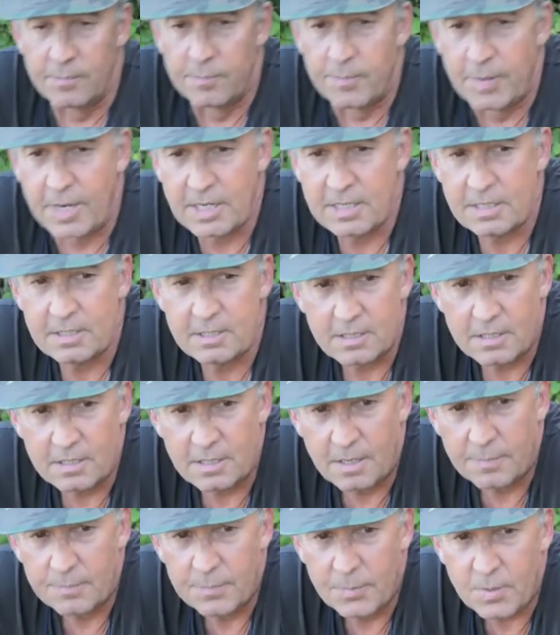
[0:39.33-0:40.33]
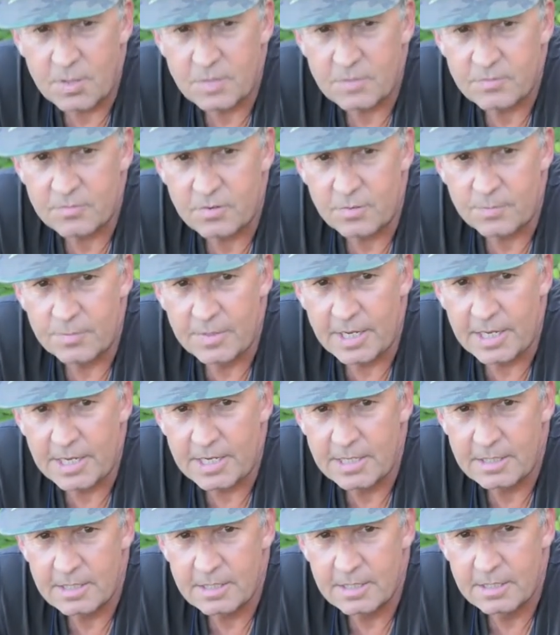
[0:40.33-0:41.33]
But apart from that,
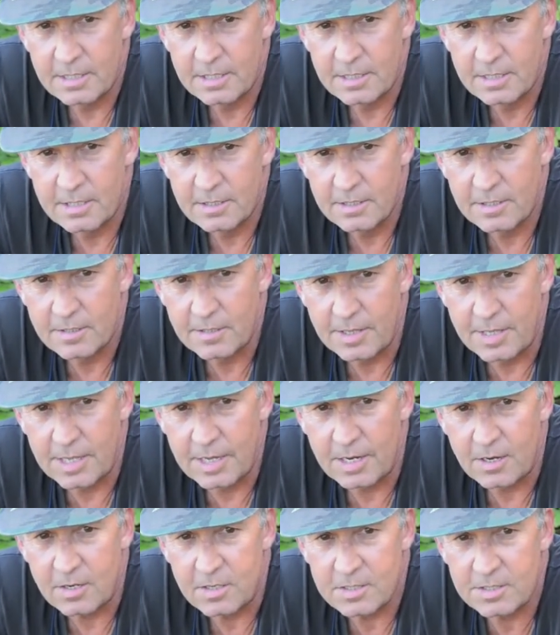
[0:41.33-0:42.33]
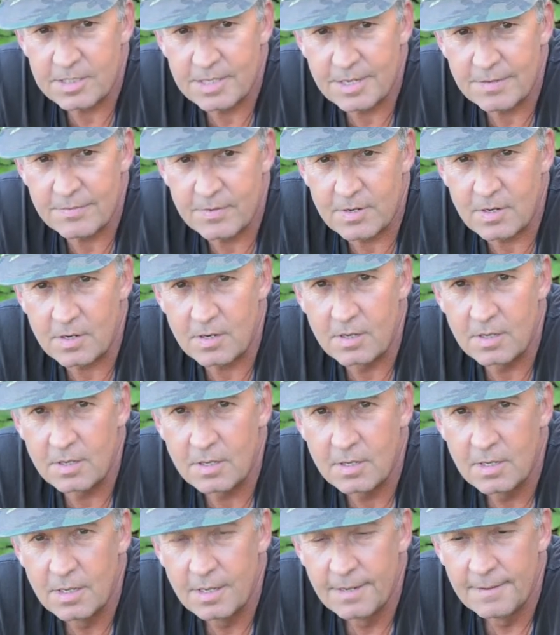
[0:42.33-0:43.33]
there are several
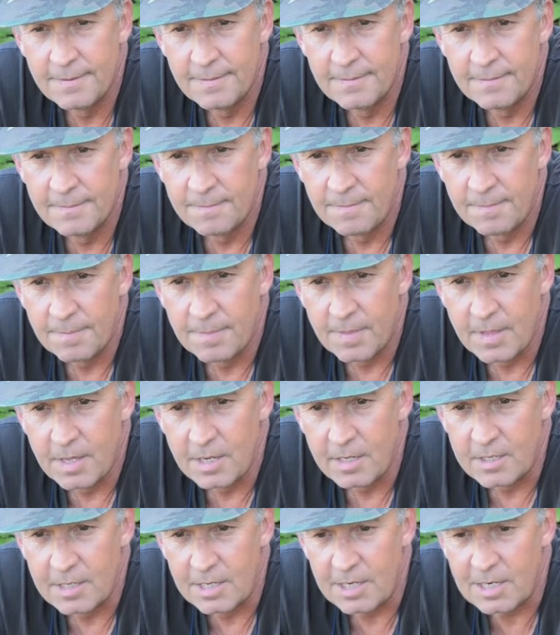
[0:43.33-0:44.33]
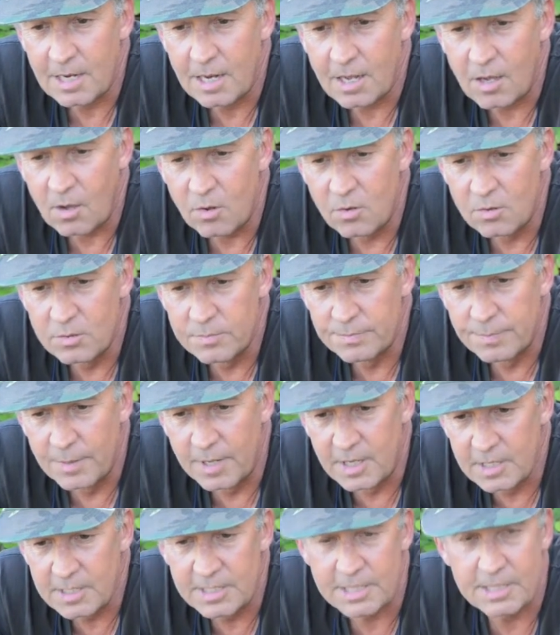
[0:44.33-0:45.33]
little old
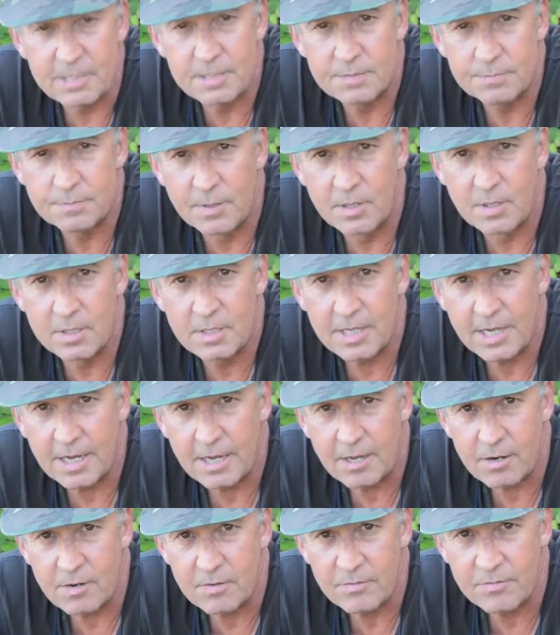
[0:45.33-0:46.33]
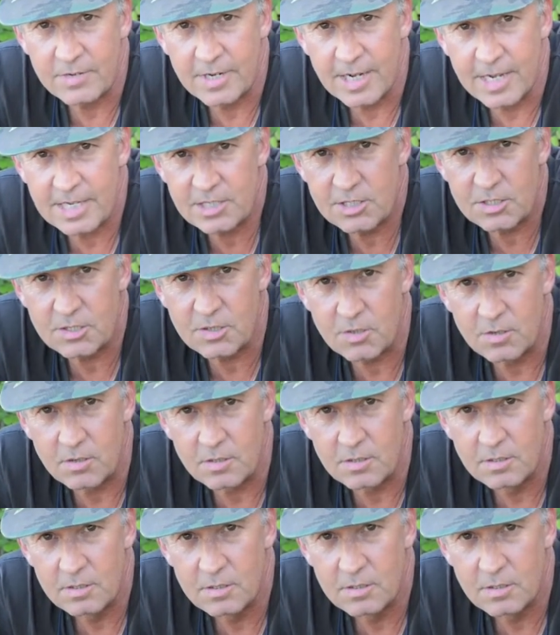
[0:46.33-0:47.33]
buildings built out of
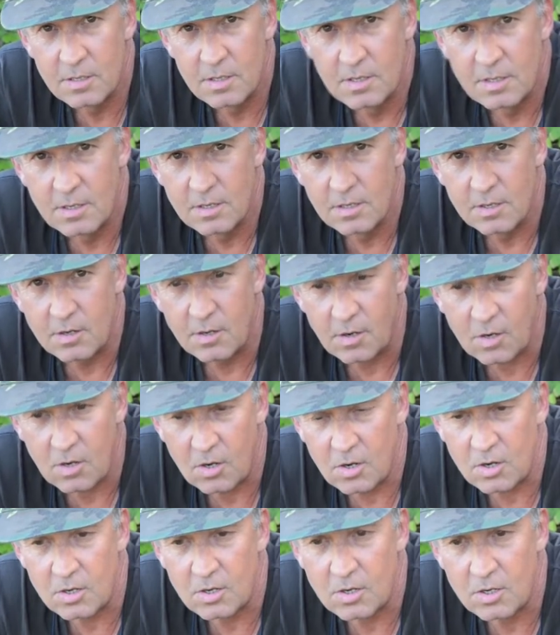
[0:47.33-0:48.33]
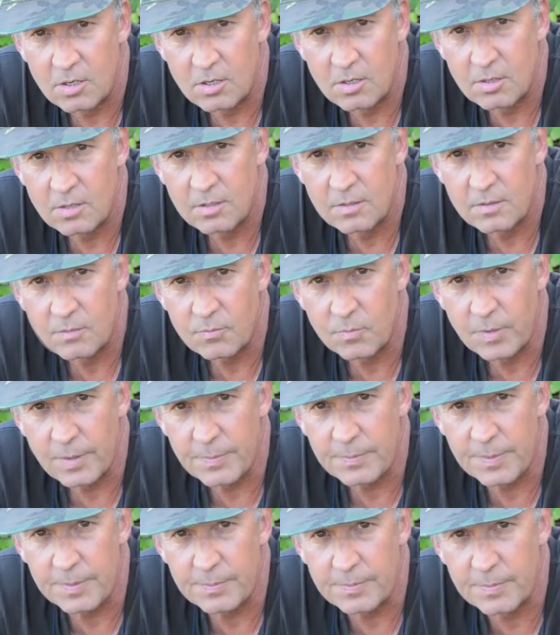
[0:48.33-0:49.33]
natural rock where
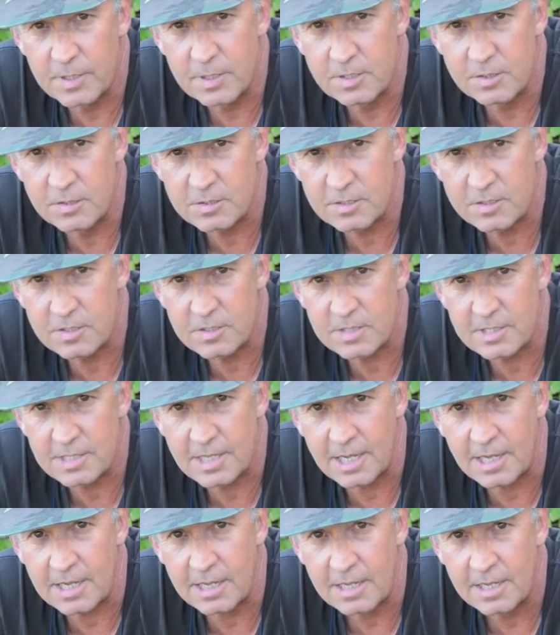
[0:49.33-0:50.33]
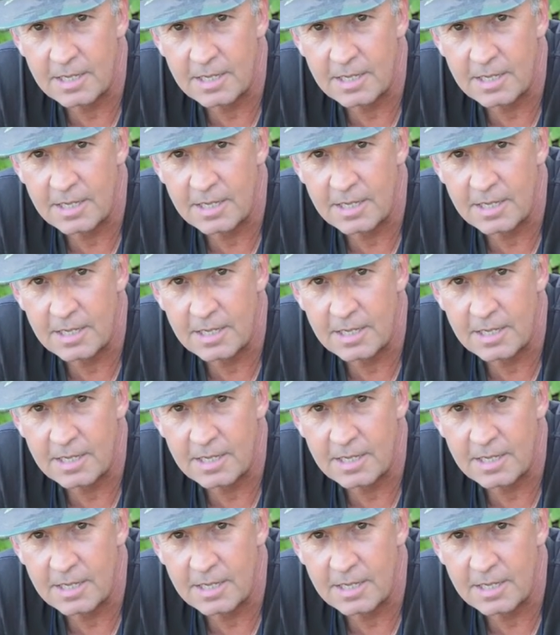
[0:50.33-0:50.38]
people used to stay.